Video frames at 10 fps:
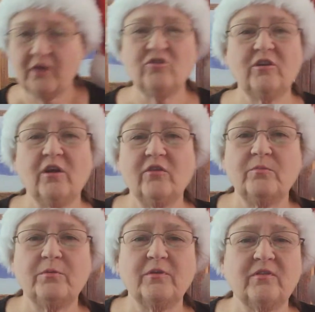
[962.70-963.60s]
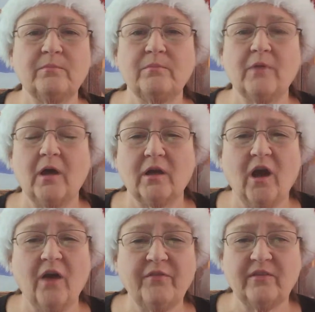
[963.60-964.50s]
You could also put some
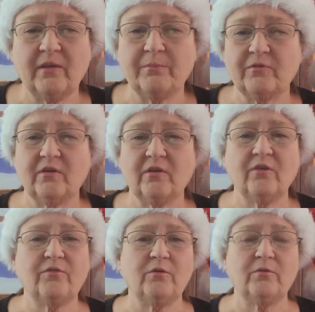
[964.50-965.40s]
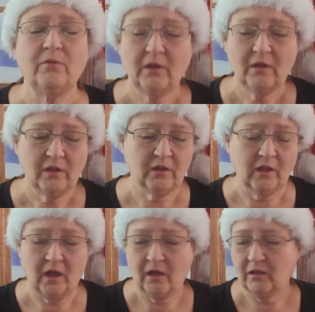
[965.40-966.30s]
coffee samples in there if you
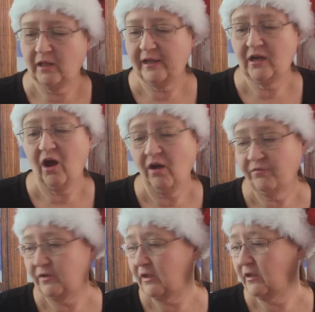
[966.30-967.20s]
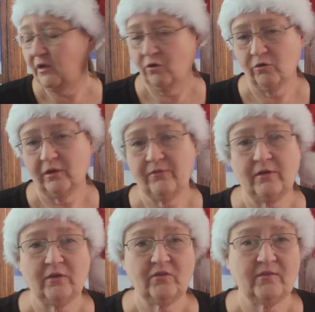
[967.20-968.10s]
like coffee, or
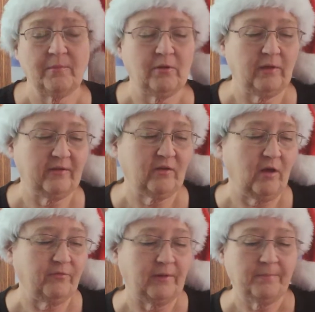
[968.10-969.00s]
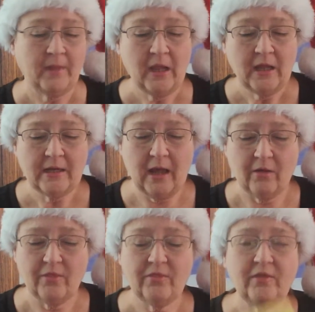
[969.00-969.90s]
giving it to somebody who likes coffee.
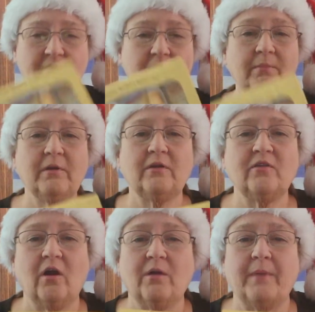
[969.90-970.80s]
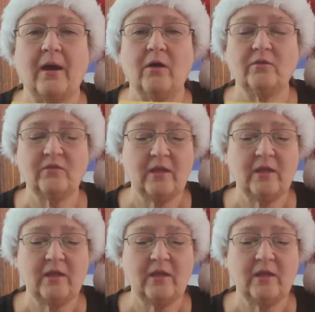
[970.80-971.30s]
Now, this one I'm going to talk about